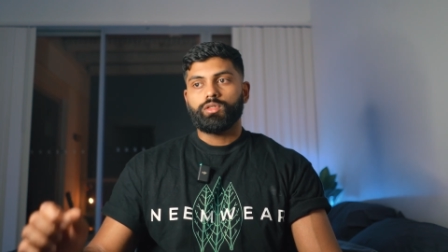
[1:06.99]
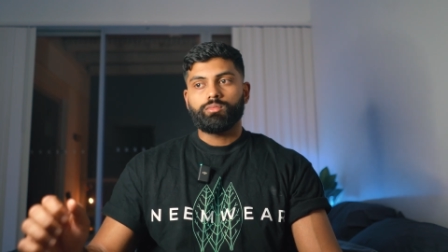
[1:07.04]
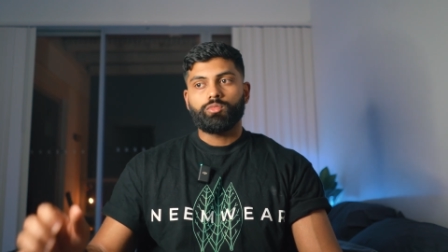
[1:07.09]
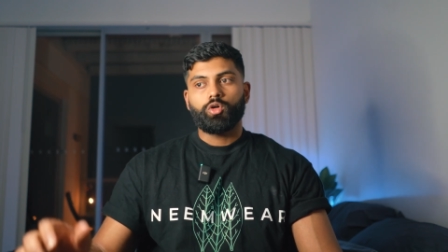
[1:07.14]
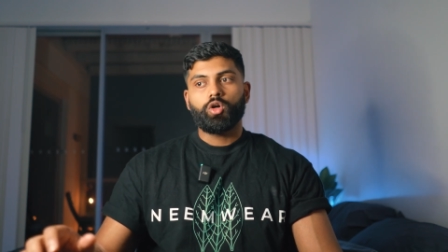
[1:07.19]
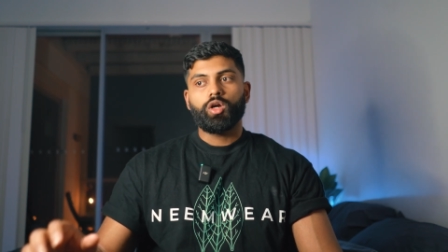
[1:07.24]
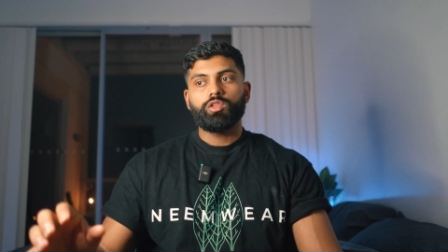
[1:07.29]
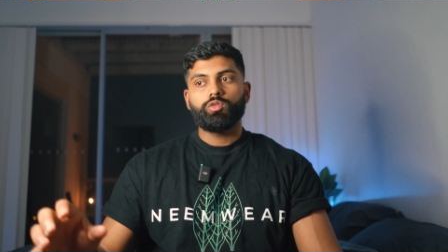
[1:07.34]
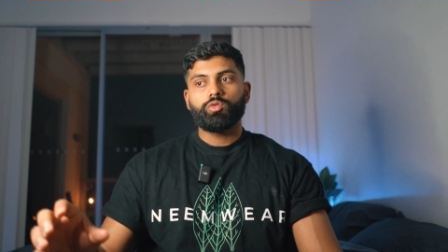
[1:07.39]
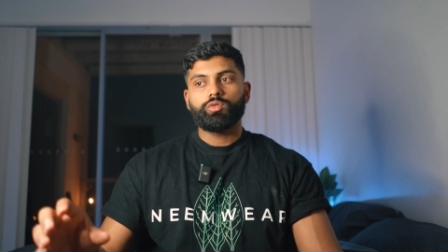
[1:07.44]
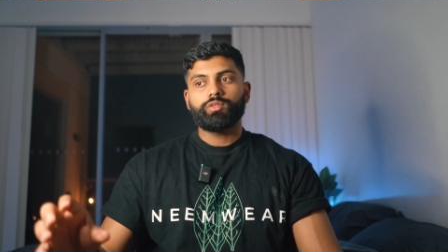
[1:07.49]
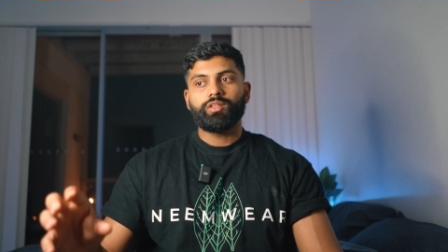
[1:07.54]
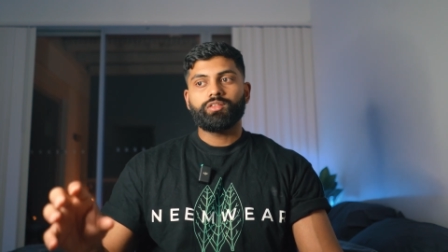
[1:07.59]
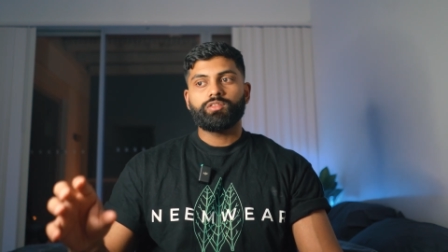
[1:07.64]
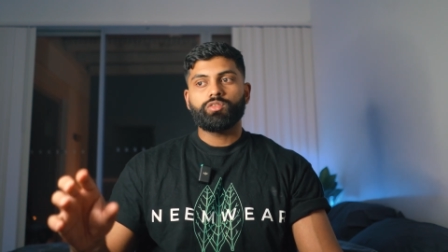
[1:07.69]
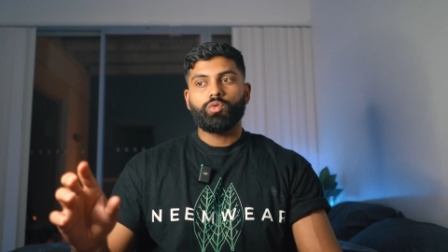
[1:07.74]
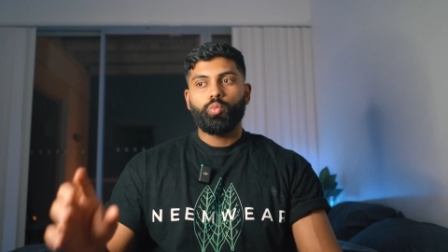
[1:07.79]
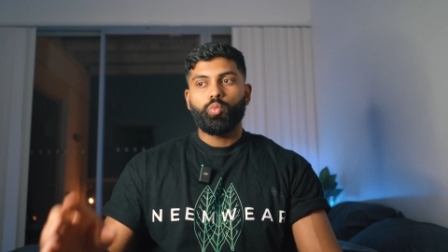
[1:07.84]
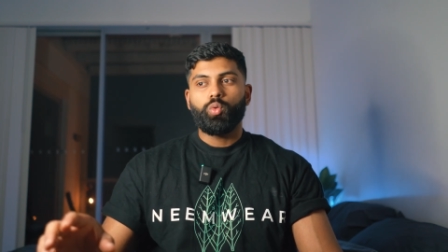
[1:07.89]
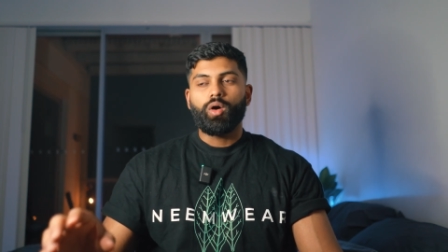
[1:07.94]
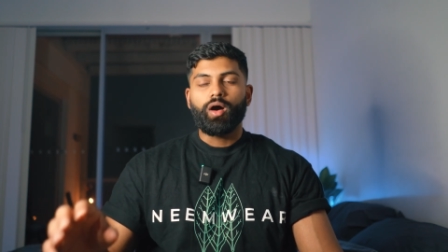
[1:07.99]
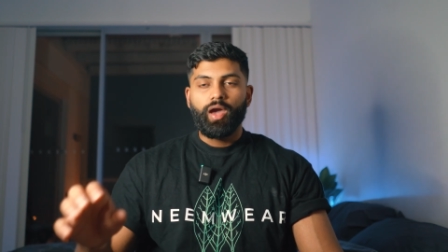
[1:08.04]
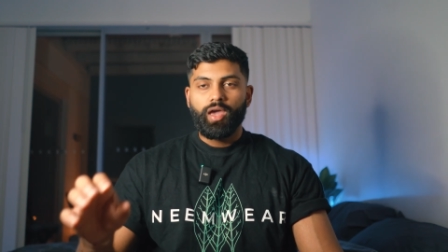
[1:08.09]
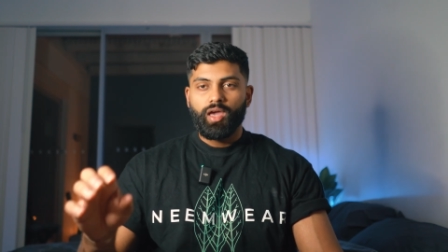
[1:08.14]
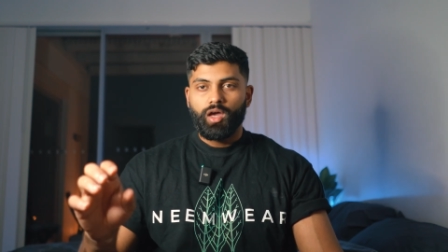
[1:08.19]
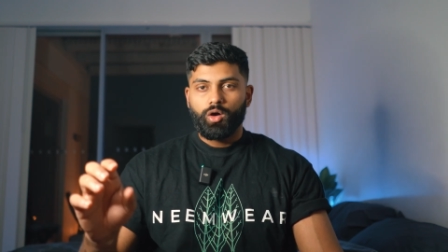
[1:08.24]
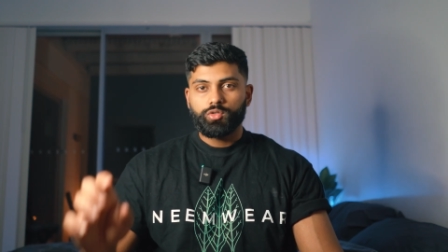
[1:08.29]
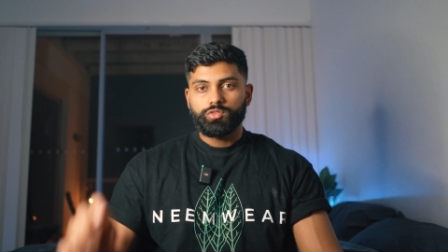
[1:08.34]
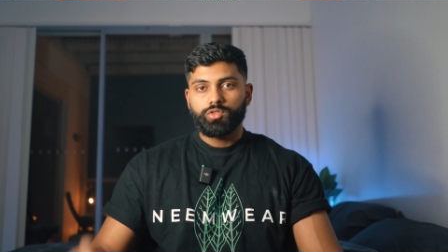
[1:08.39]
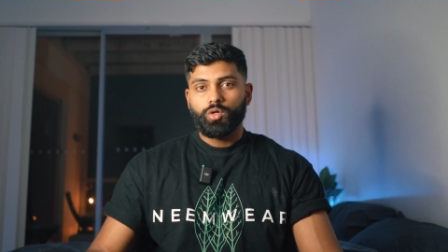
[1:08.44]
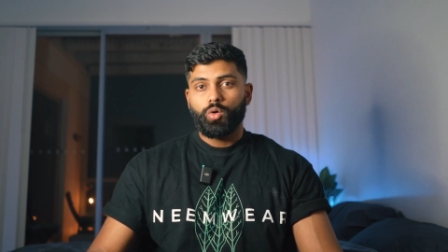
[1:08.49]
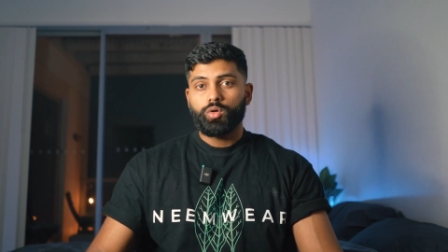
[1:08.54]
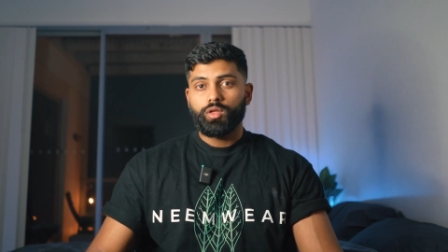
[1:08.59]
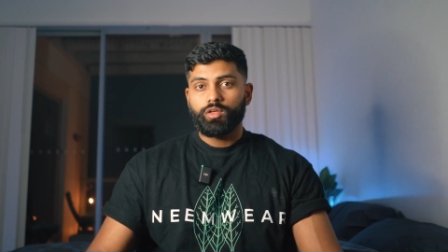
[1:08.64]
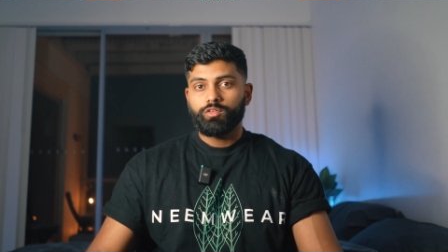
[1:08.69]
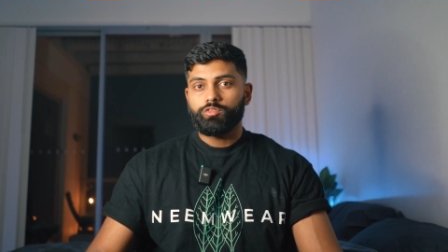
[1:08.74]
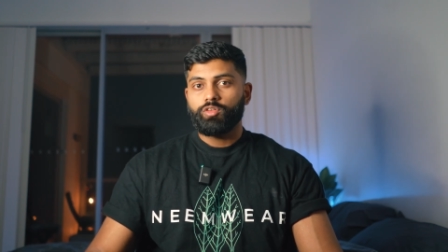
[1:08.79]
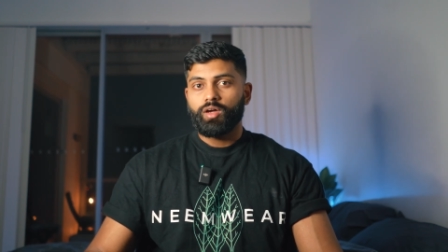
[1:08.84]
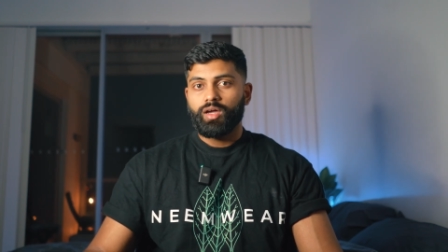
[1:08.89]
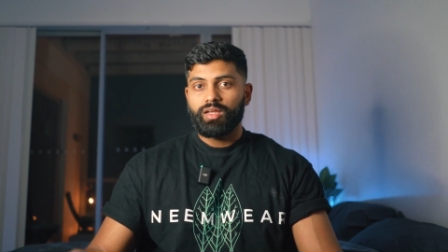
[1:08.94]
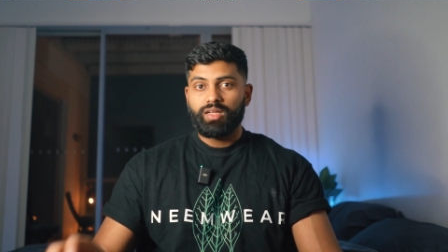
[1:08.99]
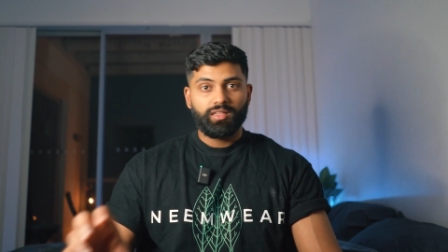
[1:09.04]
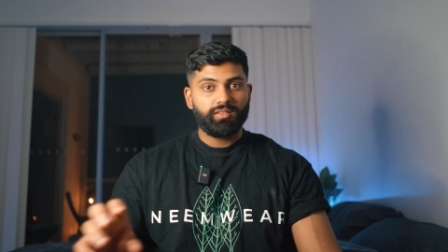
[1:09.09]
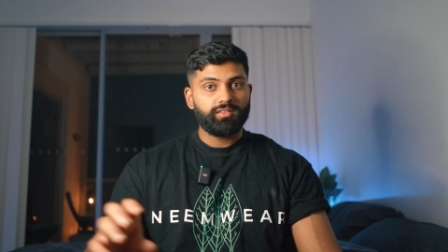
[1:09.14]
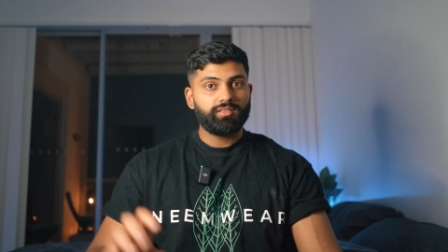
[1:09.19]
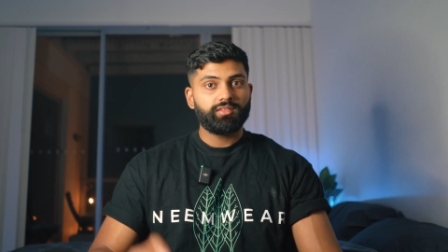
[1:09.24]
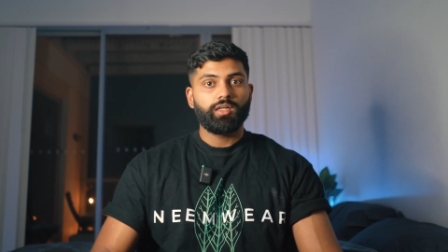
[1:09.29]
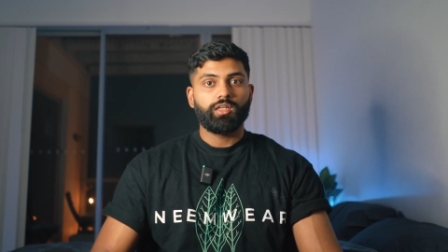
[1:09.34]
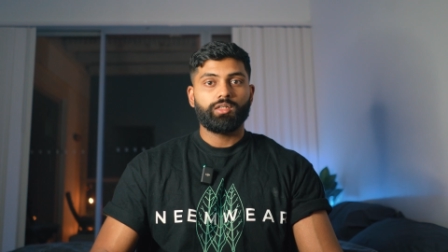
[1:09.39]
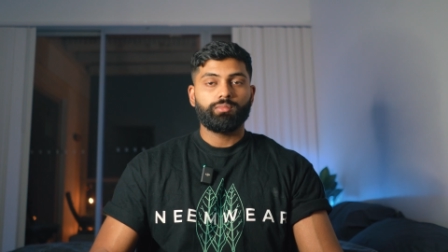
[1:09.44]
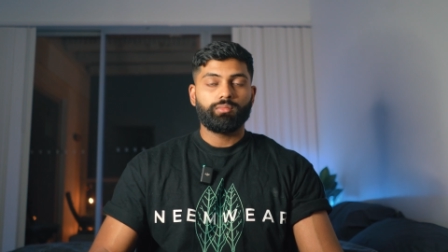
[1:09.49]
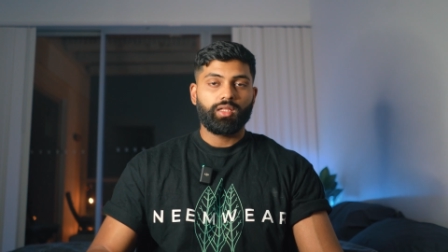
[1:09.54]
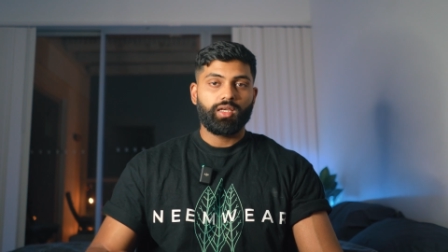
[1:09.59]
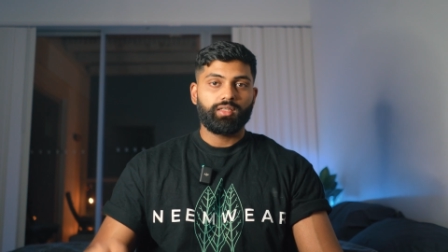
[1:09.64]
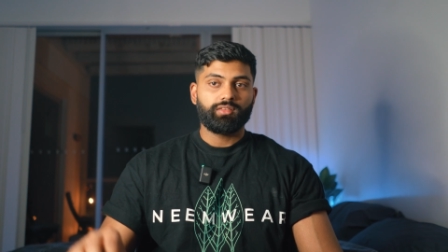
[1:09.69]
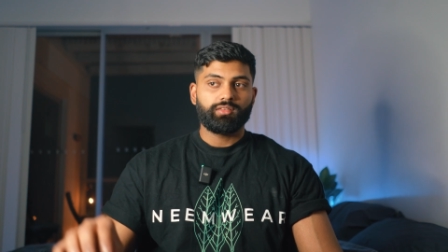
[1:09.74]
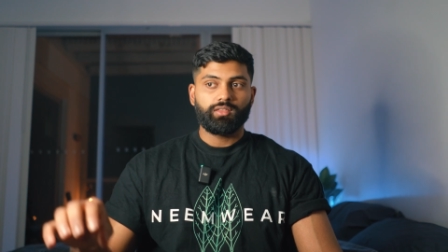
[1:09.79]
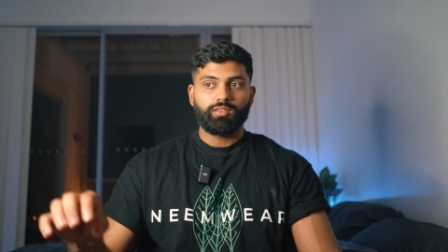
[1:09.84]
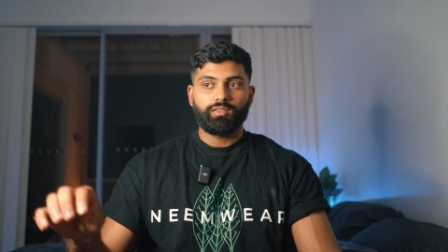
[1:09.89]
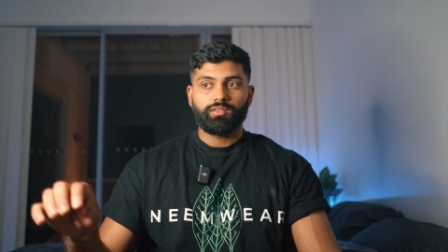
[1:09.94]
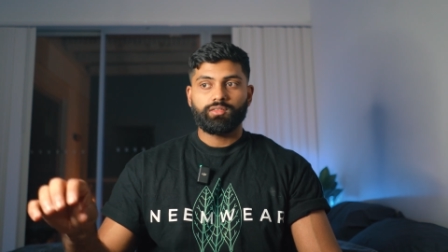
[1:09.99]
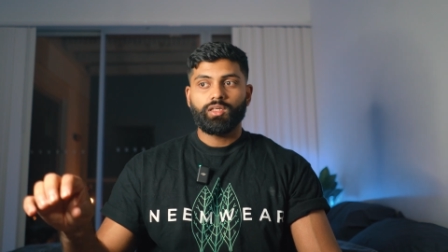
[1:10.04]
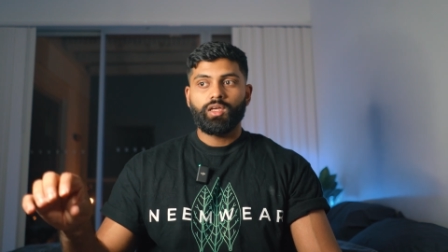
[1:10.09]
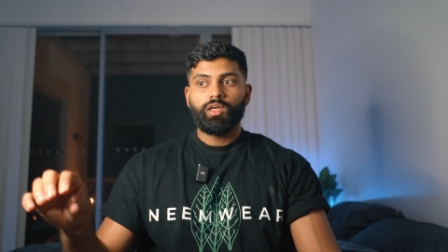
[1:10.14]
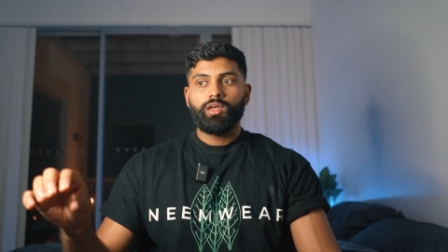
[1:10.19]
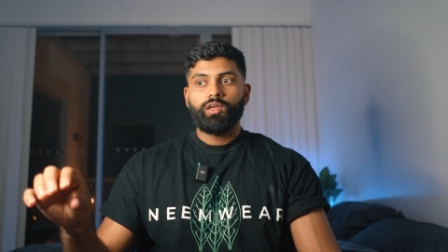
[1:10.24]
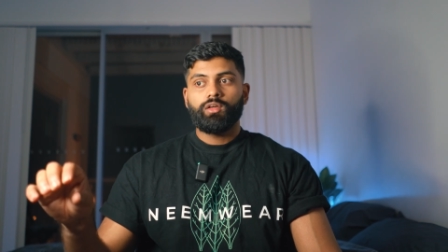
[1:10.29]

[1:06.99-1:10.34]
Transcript: the more I looked into why I was holding fat in certain places